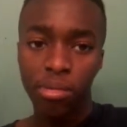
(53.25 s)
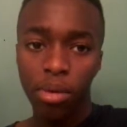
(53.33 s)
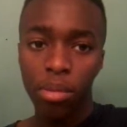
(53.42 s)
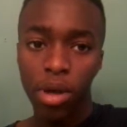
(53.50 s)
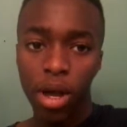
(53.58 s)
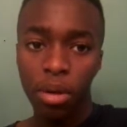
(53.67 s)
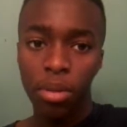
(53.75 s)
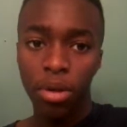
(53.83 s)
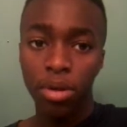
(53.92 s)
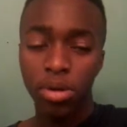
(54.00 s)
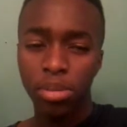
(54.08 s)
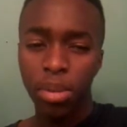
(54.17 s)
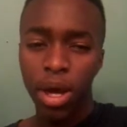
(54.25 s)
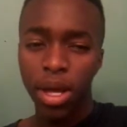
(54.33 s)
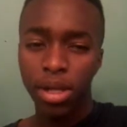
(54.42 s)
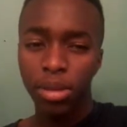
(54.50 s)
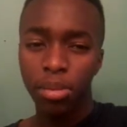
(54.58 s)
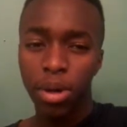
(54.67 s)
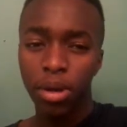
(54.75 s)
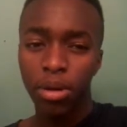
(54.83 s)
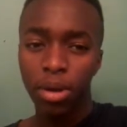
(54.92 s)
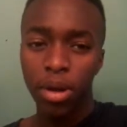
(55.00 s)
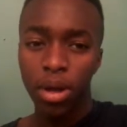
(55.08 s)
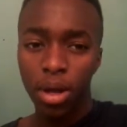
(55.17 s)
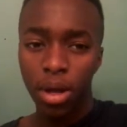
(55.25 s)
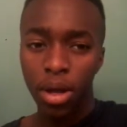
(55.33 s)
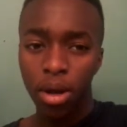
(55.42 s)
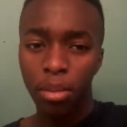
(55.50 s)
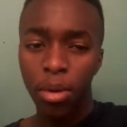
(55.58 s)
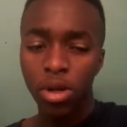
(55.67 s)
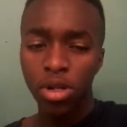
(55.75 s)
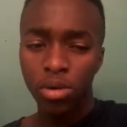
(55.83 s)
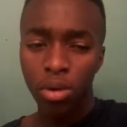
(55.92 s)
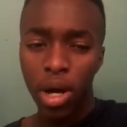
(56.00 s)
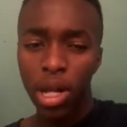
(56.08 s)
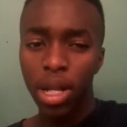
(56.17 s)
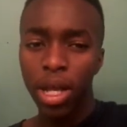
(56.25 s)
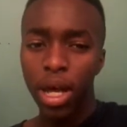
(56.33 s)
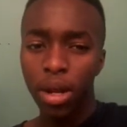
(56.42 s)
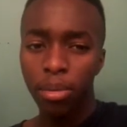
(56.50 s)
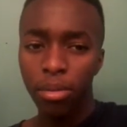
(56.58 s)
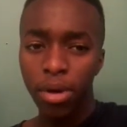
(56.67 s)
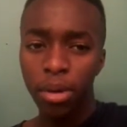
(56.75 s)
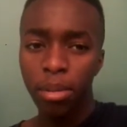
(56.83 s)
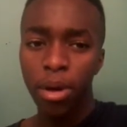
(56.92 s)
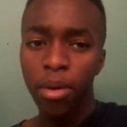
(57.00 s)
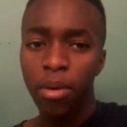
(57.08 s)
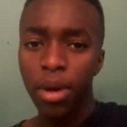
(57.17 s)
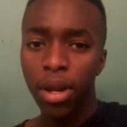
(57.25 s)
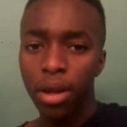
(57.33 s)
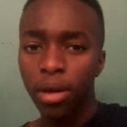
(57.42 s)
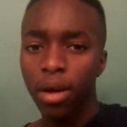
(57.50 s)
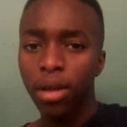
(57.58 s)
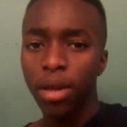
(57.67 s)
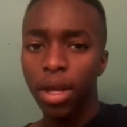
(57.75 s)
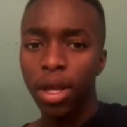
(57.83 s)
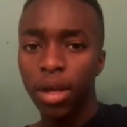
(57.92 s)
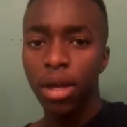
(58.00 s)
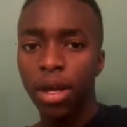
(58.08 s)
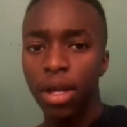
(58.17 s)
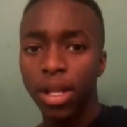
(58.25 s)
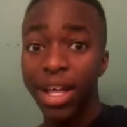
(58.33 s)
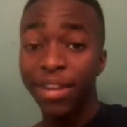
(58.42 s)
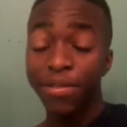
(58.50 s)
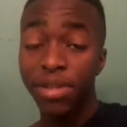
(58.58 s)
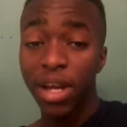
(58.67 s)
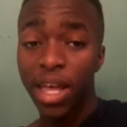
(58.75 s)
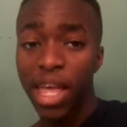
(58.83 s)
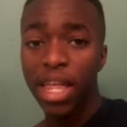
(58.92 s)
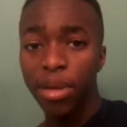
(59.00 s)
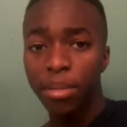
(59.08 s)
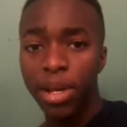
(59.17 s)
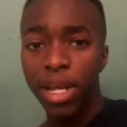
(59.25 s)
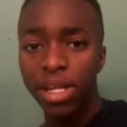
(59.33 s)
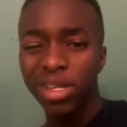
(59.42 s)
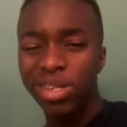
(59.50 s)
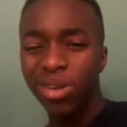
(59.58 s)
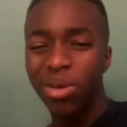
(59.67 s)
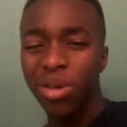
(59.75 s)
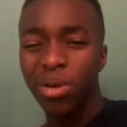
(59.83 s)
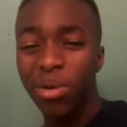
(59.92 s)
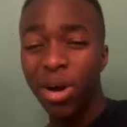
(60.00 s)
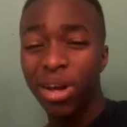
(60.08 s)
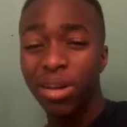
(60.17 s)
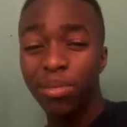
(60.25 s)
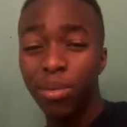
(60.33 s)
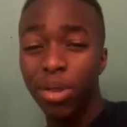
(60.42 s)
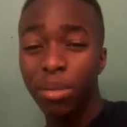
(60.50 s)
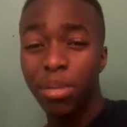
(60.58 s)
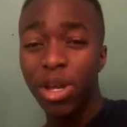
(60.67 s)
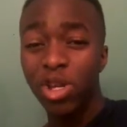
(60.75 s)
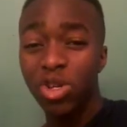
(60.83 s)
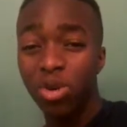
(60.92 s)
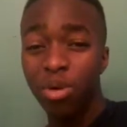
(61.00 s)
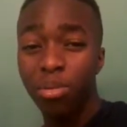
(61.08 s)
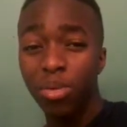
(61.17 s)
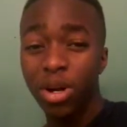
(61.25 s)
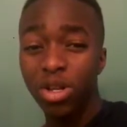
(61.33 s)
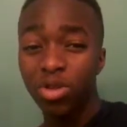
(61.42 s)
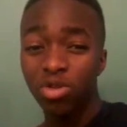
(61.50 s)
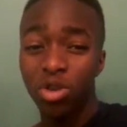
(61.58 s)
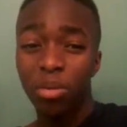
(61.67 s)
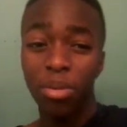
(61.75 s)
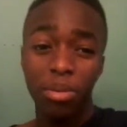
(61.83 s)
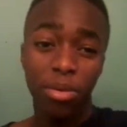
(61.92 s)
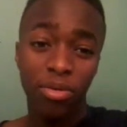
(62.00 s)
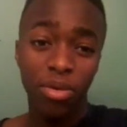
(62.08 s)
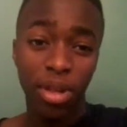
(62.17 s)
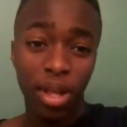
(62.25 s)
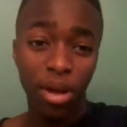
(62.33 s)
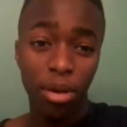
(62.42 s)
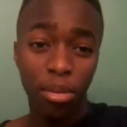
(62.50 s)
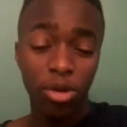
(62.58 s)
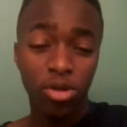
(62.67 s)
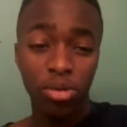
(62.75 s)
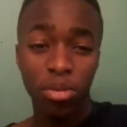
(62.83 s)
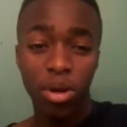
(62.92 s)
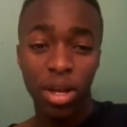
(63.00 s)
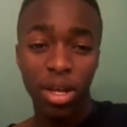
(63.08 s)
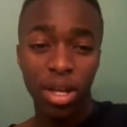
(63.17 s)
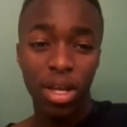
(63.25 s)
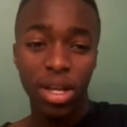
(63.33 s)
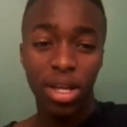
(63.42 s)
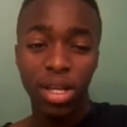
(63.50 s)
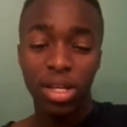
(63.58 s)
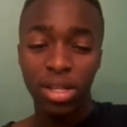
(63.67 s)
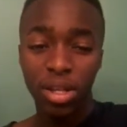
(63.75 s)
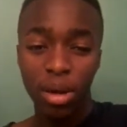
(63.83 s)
a couple years past, but Mojo Rawley had a pretty big win here, I think. A lot of shocking eliminations earlier on with the Big Show and Braun Strowman before that commercial break. So,